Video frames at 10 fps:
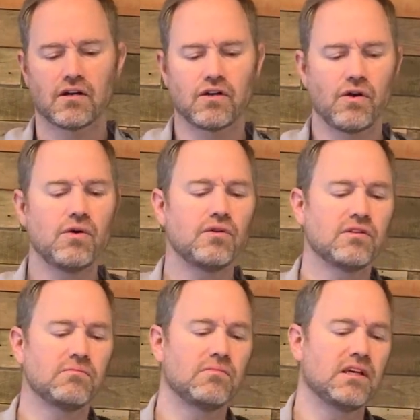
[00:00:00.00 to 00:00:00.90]

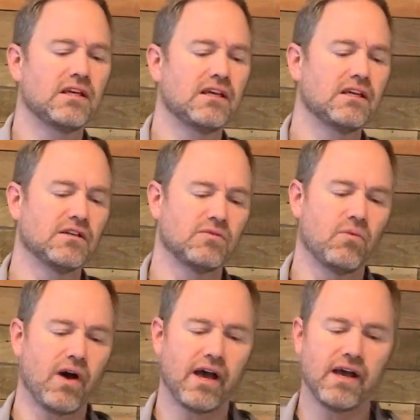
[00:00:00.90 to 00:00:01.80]
clothing me
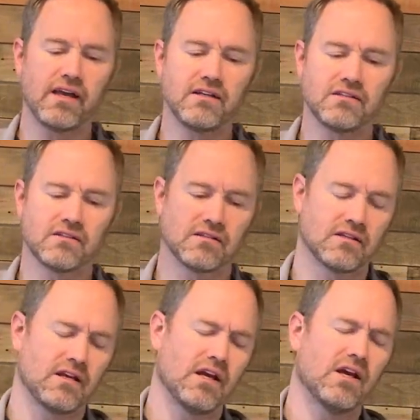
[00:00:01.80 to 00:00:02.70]
in white,
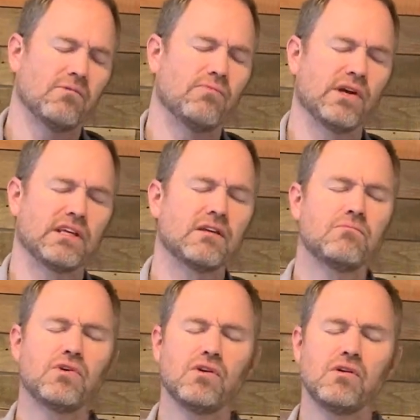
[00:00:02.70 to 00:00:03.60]

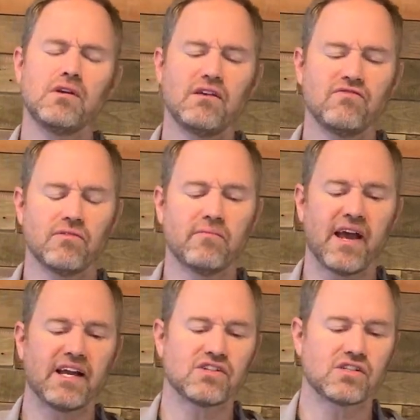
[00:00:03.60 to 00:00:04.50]
bringing beauty from
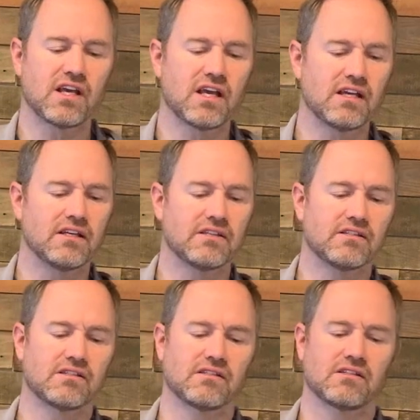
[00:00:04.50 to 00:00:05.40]

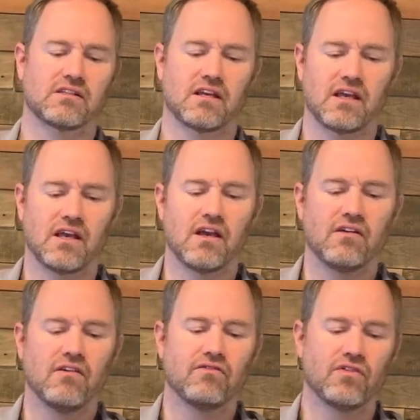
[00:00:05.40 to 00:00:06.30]
ashes.
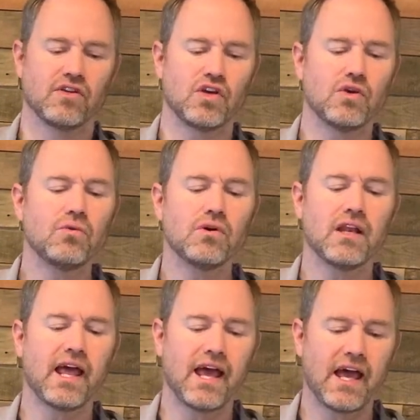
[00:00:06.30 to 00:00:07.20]
For you
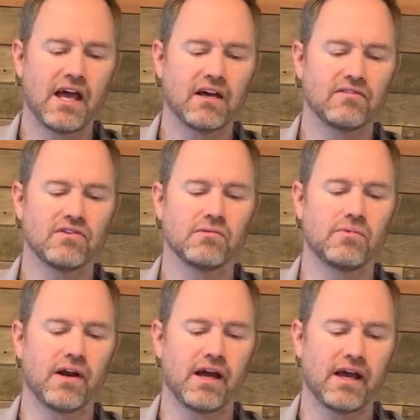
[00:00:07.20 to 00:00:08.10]
will have your
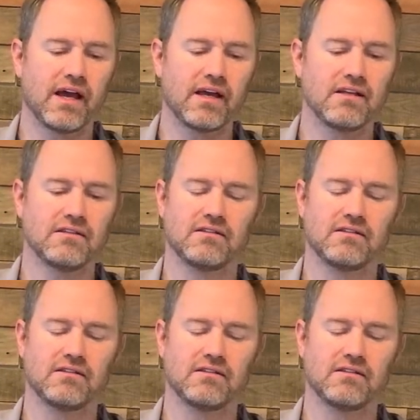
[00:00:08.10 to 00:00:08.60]
bride,